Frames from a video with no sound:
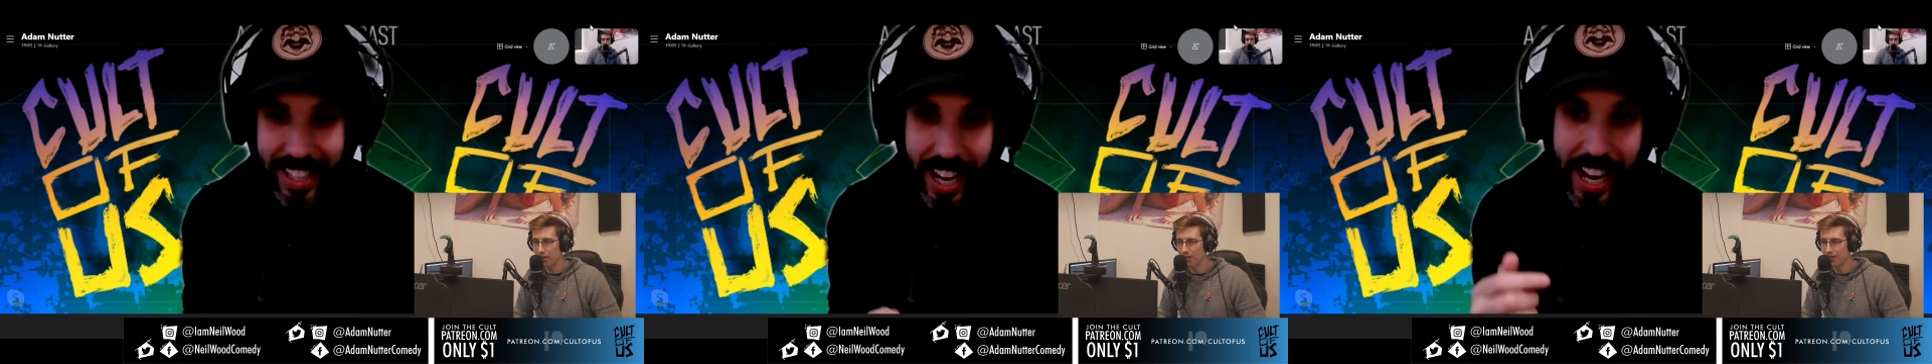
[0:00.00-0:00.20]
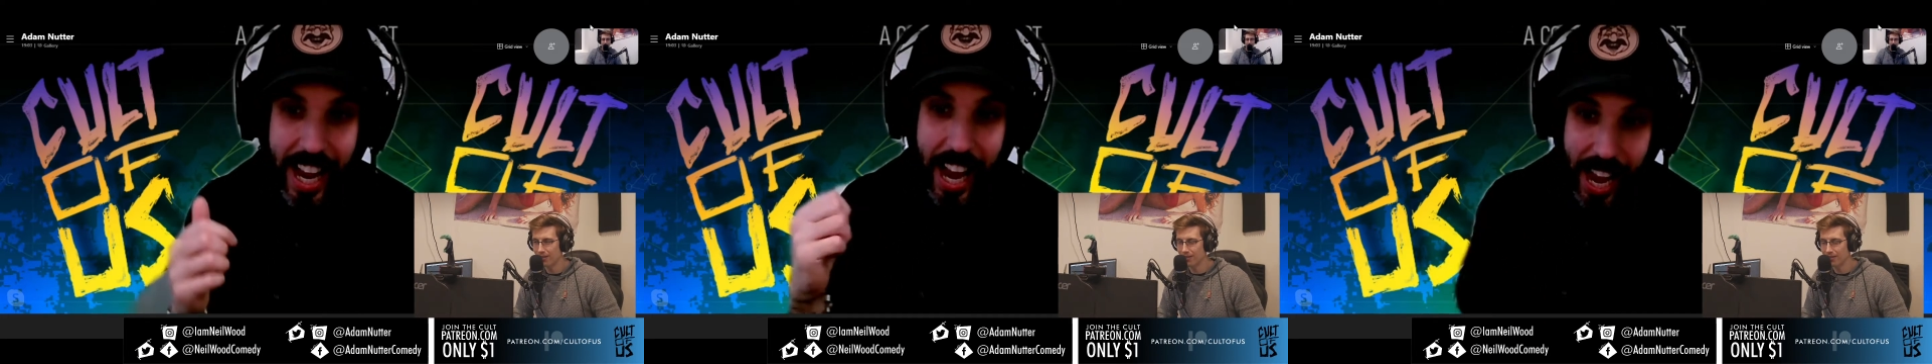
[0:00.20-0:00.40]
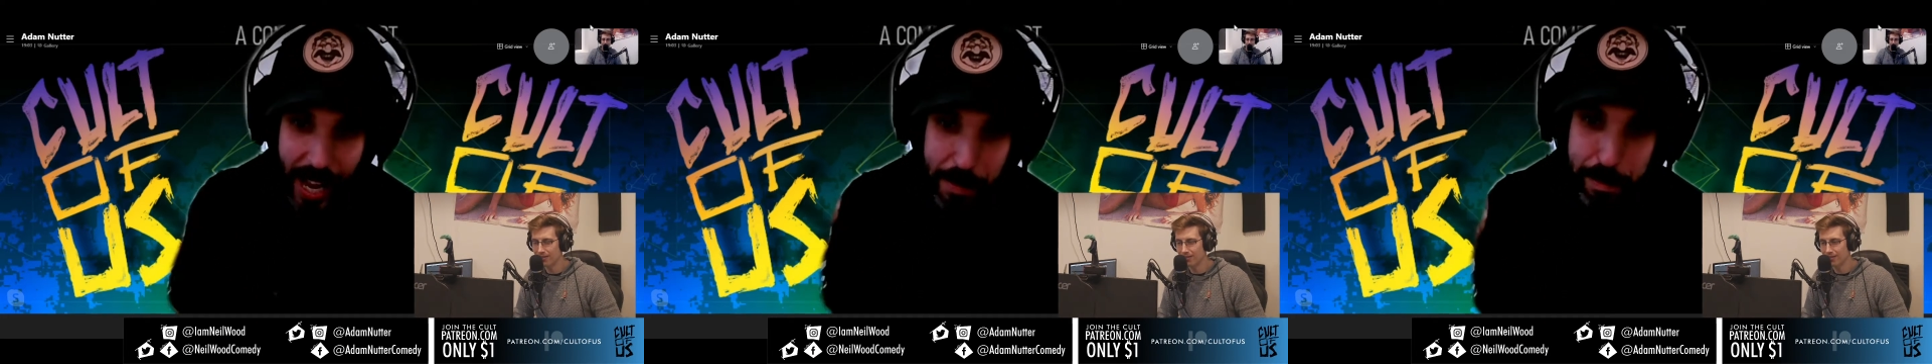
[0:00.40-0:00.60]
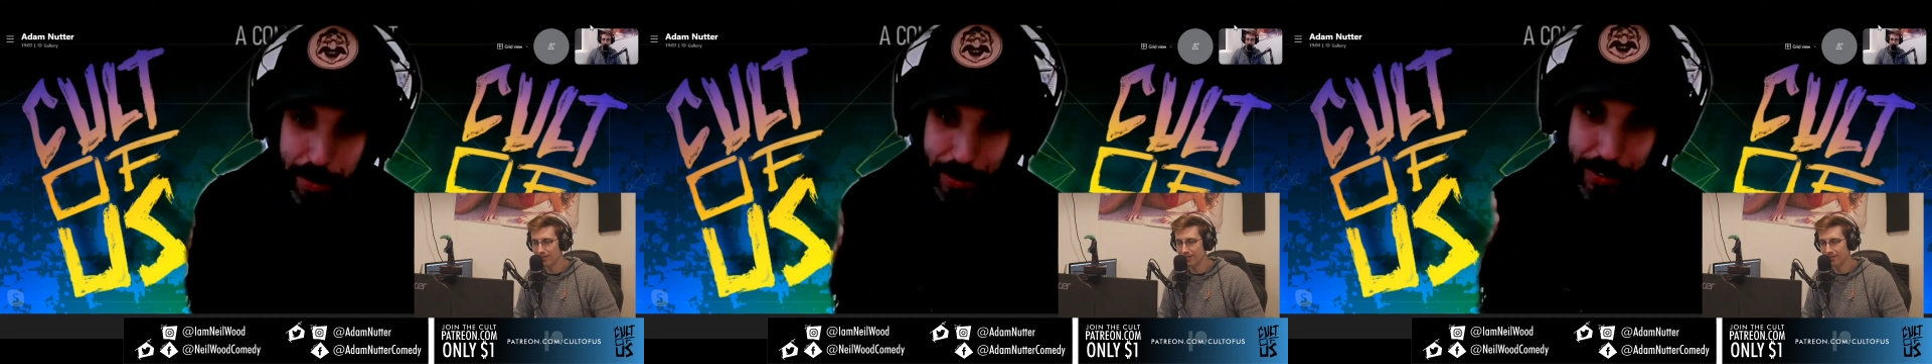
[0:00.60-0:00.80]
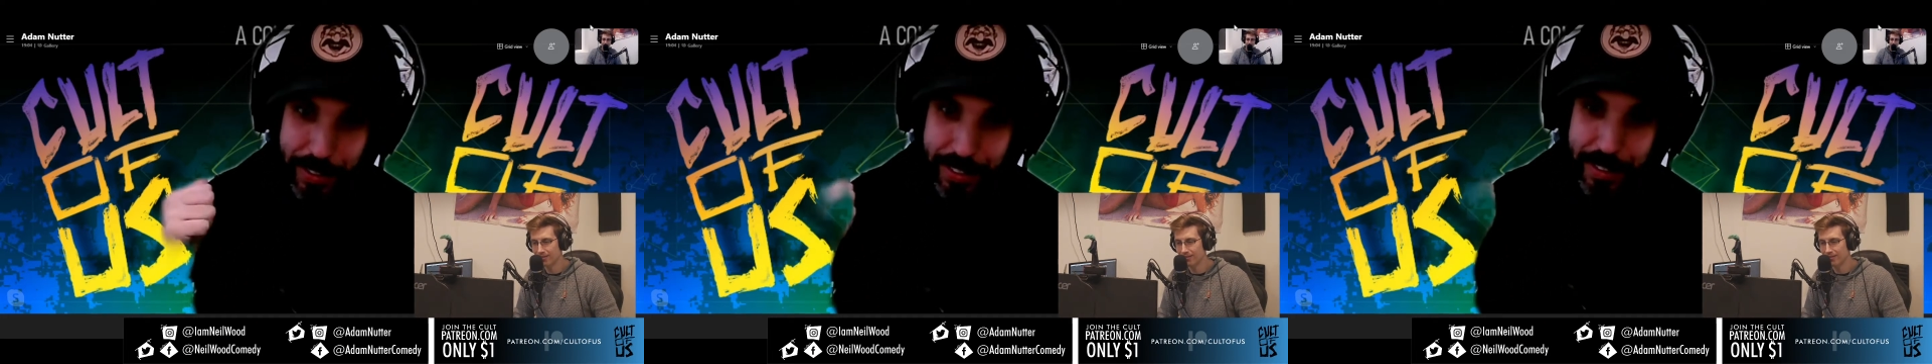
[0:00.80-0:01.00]
I had
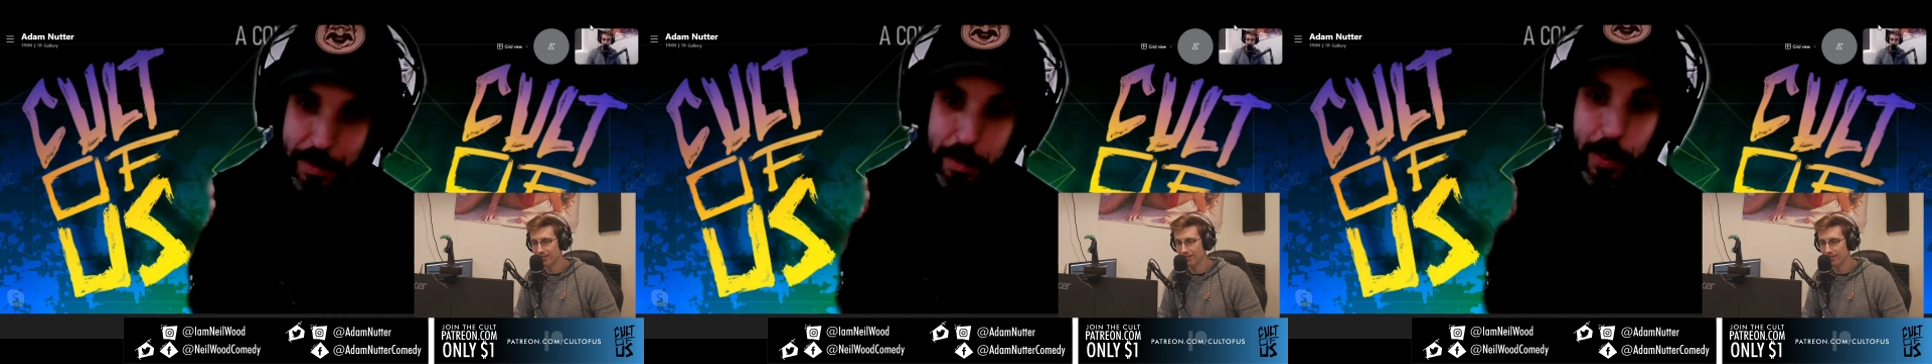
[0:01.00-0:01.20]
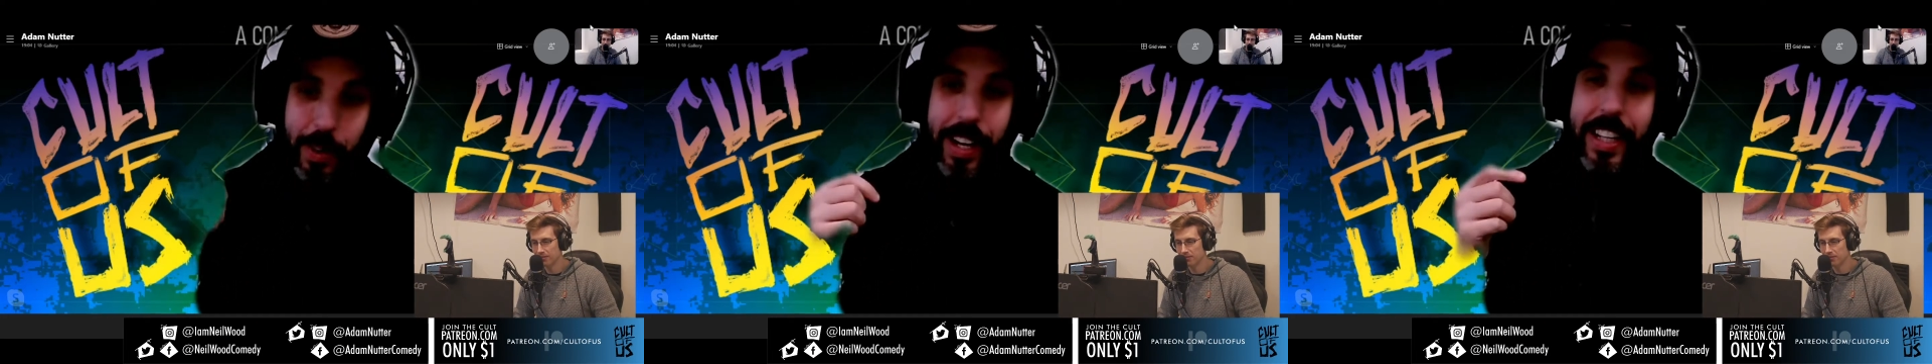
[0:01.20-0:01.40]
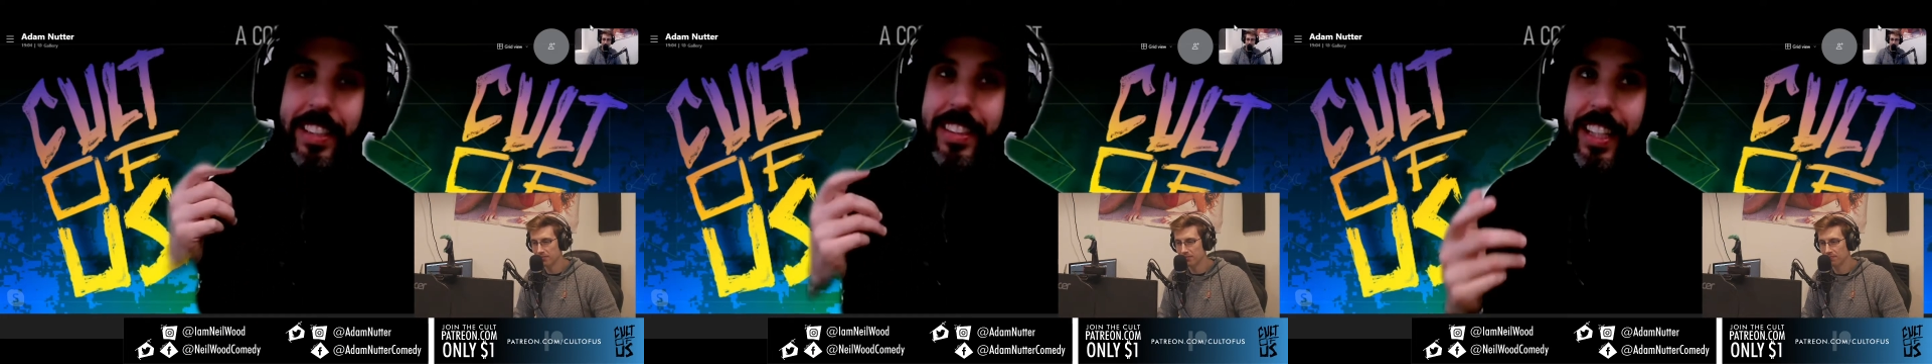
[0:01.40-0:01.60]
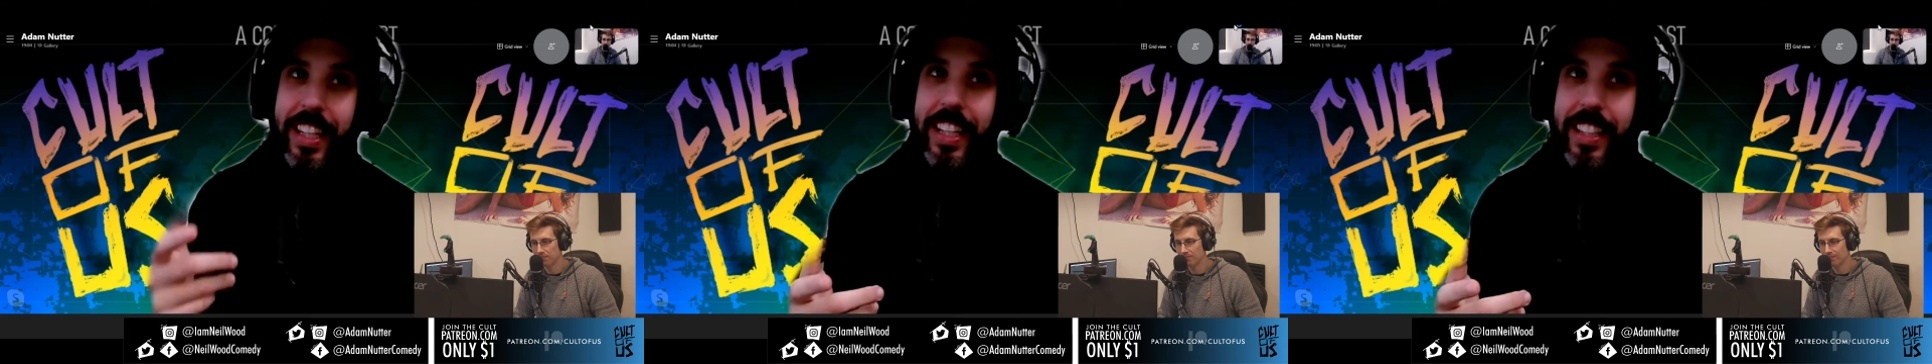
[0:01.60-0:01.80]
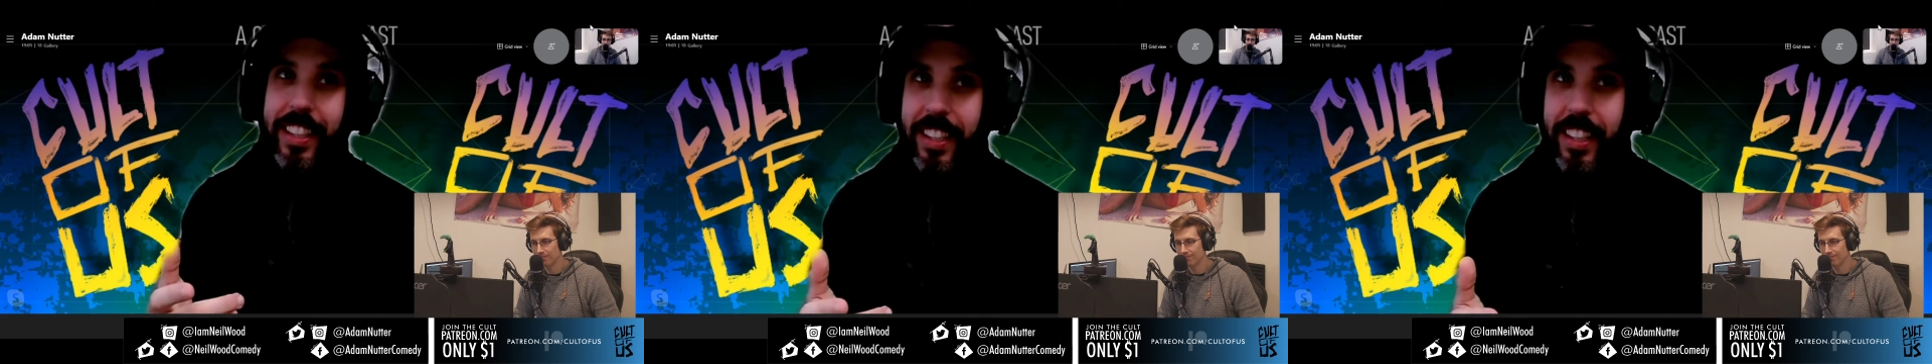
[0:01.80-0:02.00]
boots, but what I
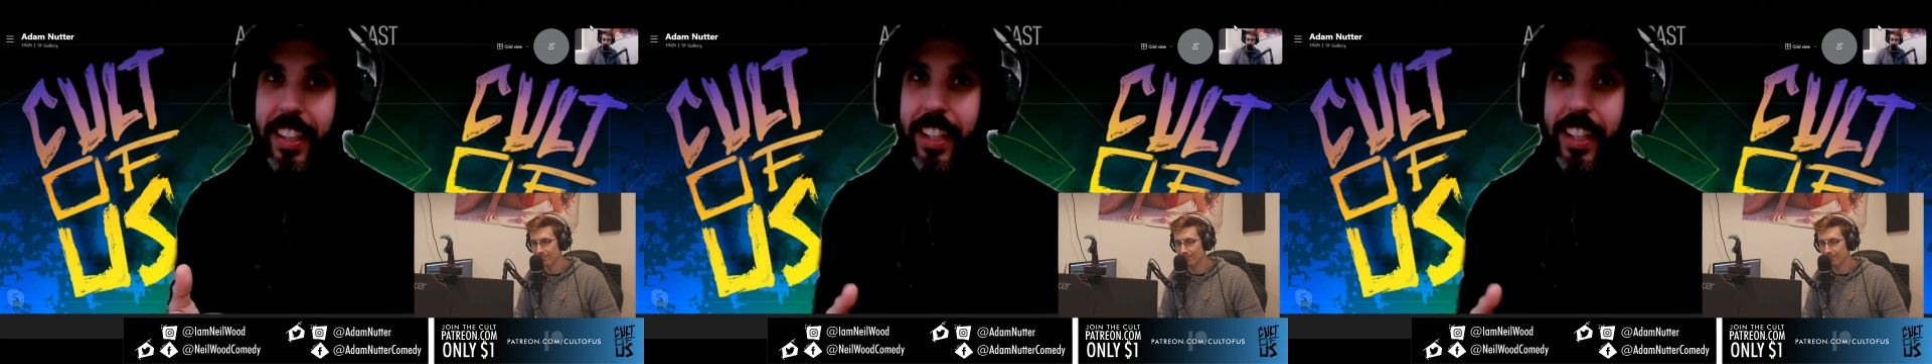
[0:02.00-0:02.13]
did,